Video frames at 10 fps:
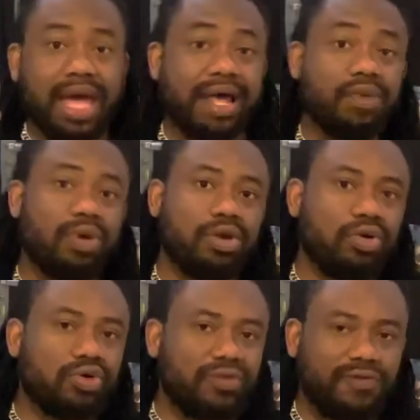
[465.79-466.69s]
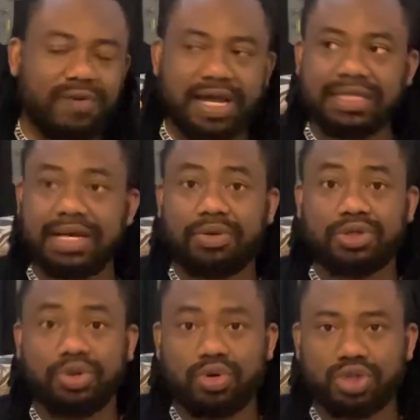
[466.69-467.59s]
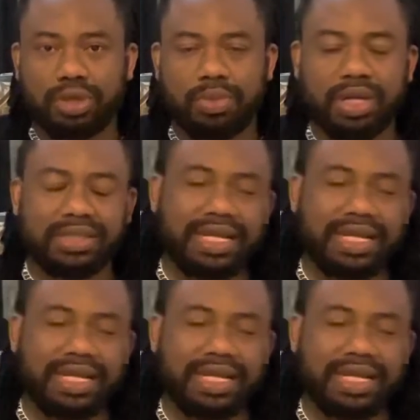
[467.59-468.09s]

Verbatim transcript: I don't want to go to France, I want to go somewhere else.